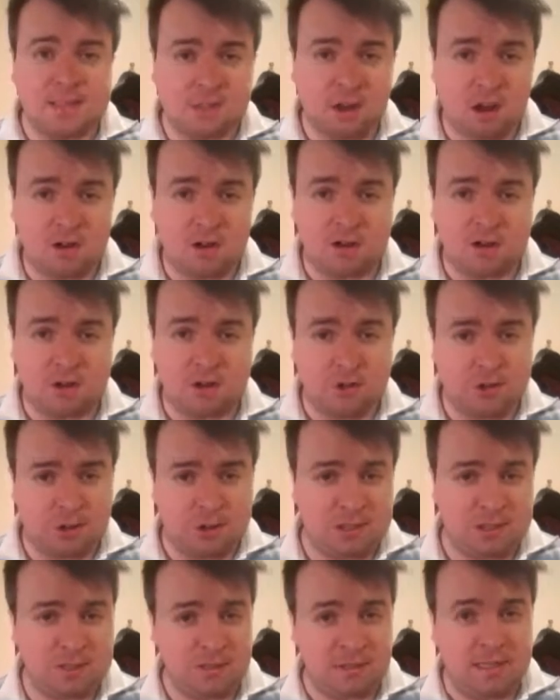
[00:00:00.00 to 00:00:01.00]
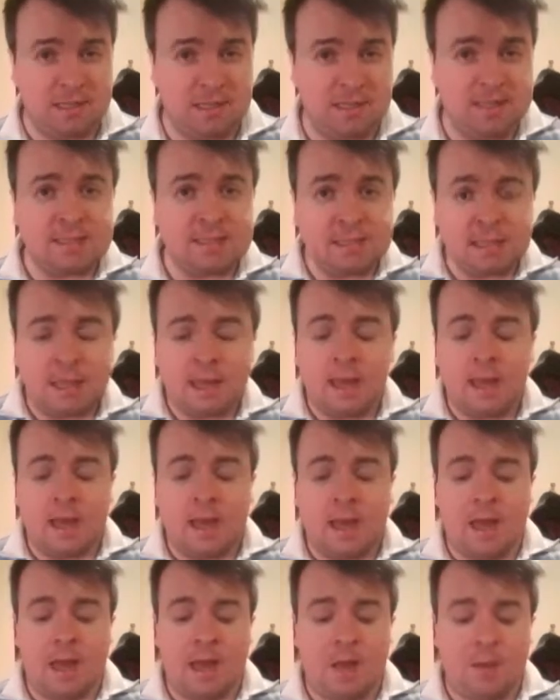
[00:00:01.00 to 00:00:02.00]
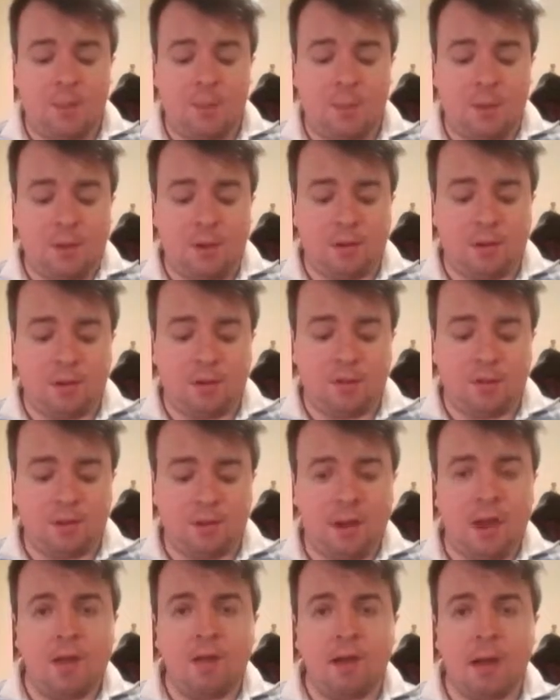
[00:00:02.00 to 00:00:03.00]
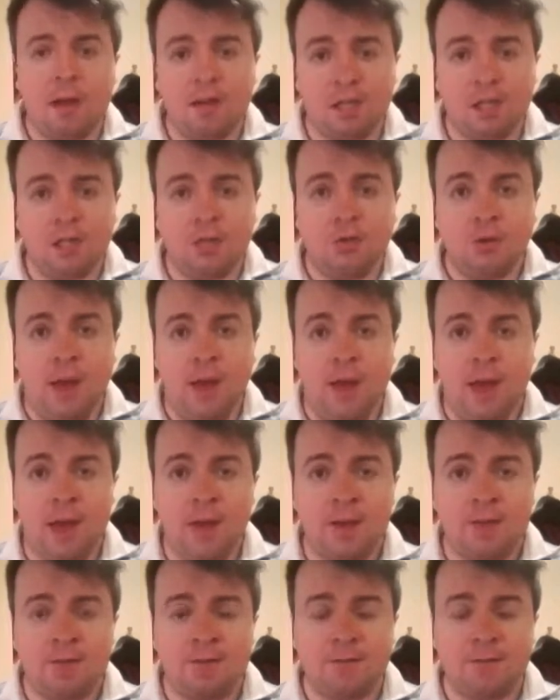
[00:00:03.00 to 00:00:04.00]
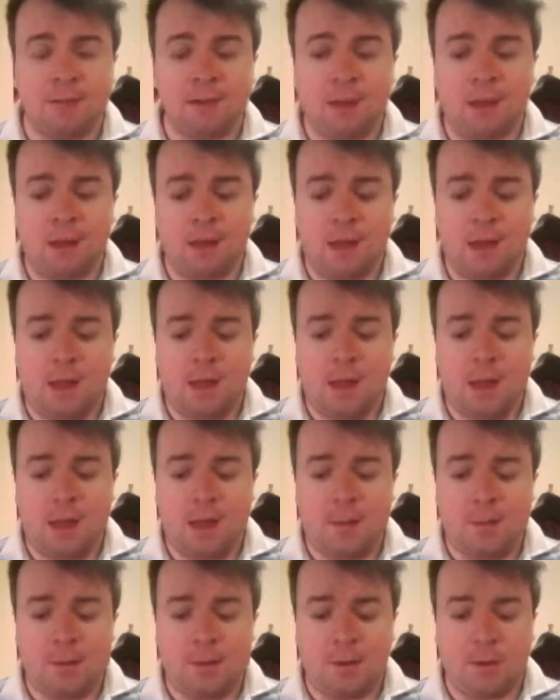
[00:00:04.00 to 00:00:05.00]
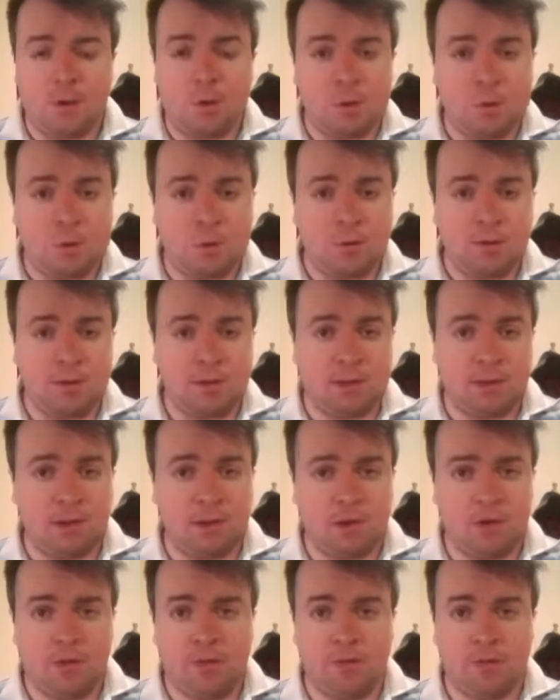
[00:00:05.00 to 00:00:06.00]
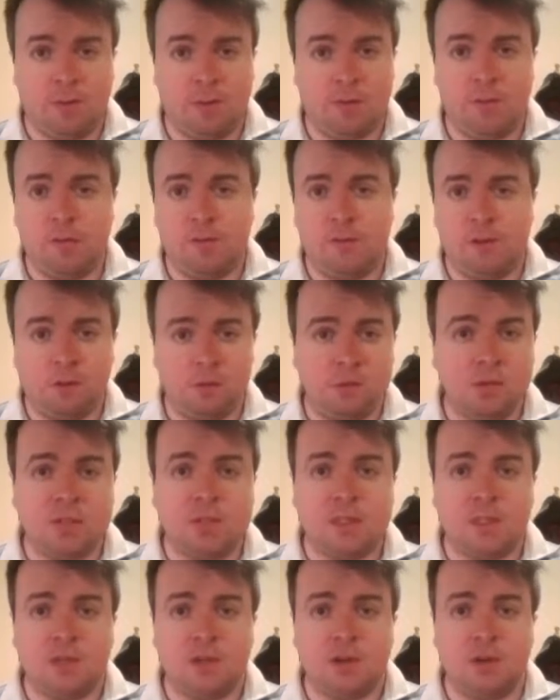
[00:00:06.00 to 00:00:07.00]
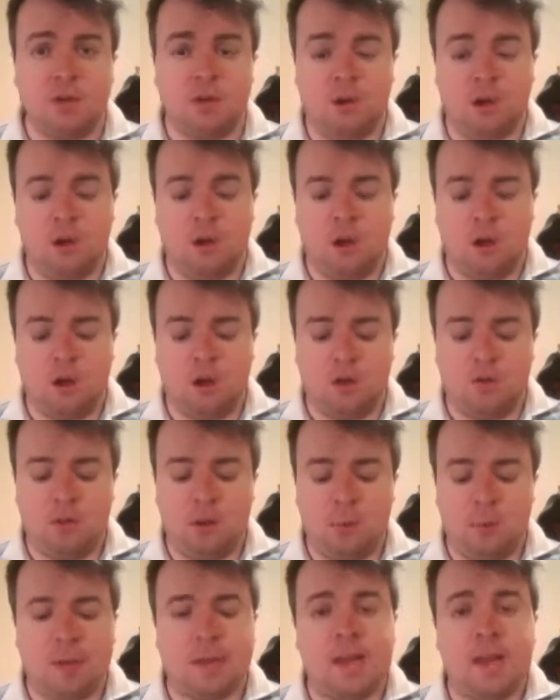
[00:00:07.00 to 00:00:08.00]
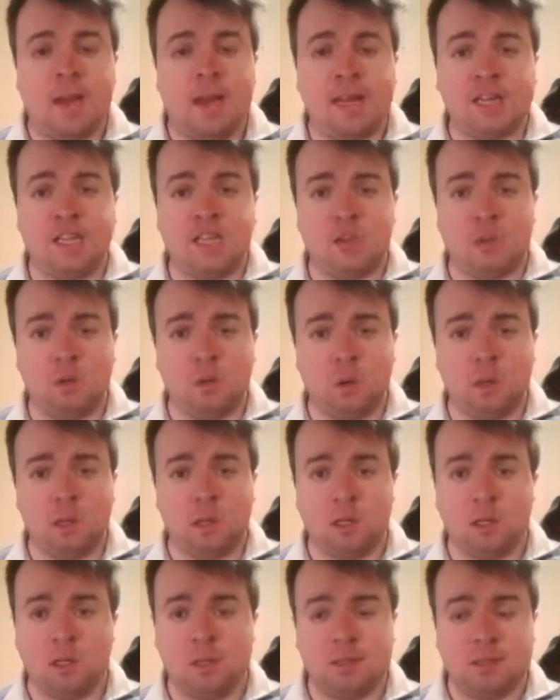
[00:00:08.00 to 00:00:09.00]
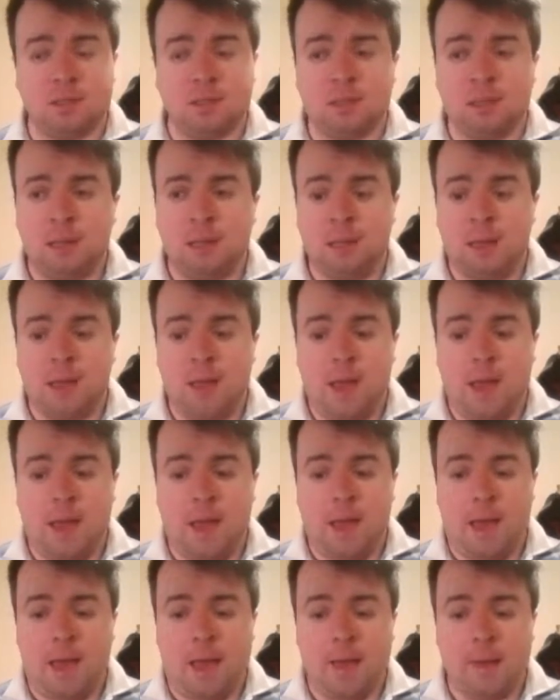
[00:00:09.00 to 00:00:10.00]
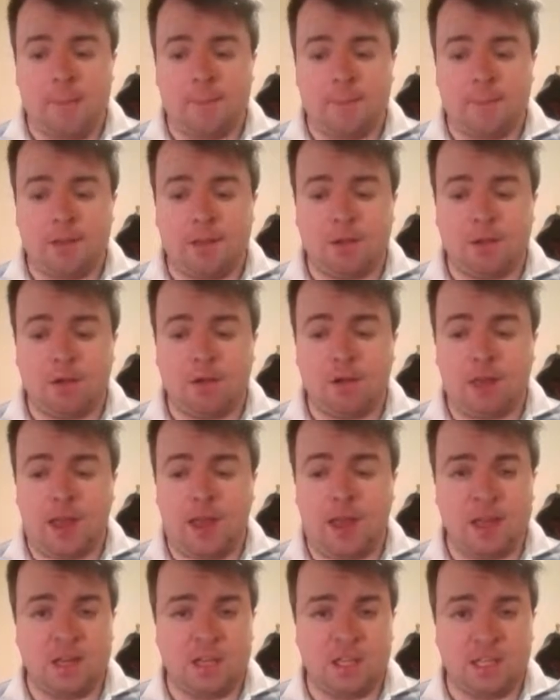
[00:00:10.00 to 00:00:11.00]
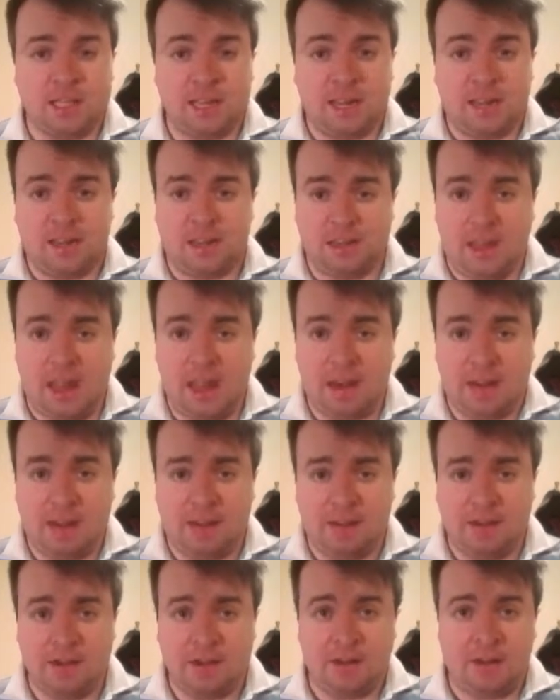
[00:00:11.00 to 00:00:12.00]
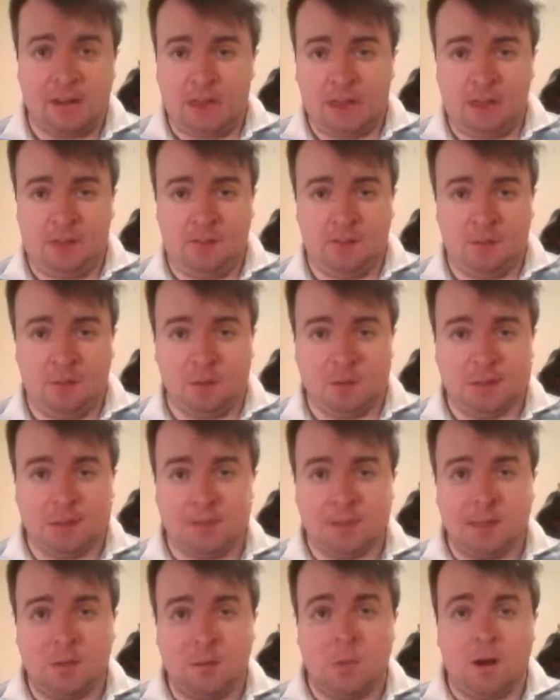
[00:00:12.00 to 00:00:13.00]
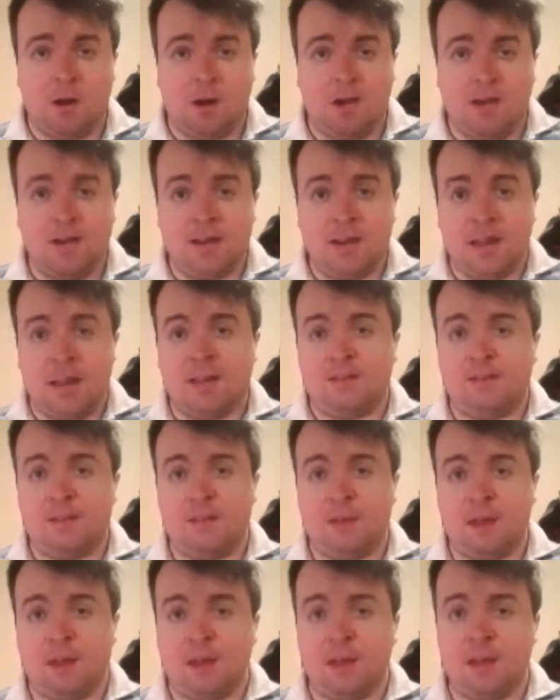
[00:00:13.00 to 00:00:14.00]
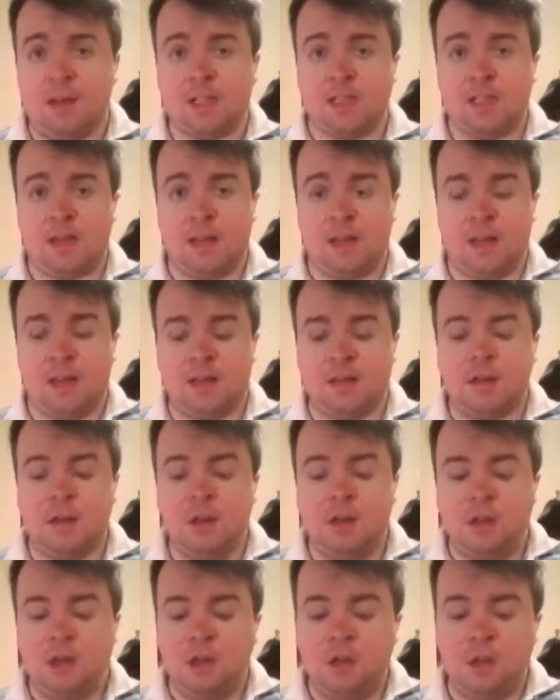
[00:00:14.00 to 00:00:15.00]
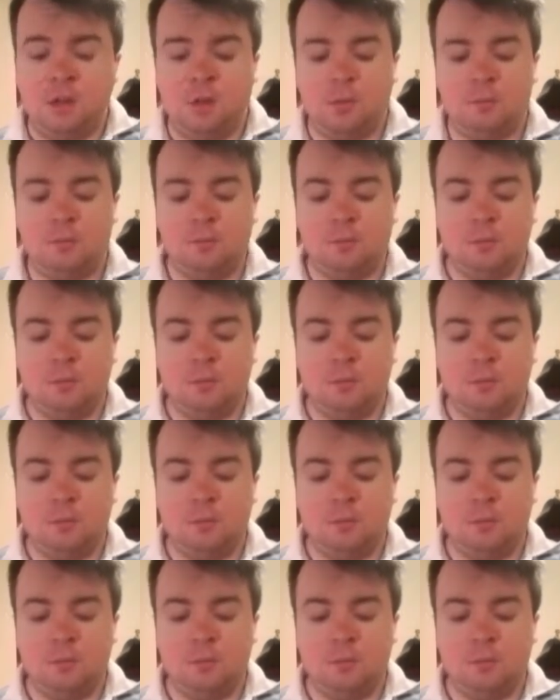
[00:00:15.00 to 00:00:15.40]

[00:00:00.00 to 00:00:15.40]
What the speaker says: Doctor Who DVDs. But for now, I do have an old video from a few months ago of what my collection was. So you can check that out if you want to see what I did have in my collection, and you could,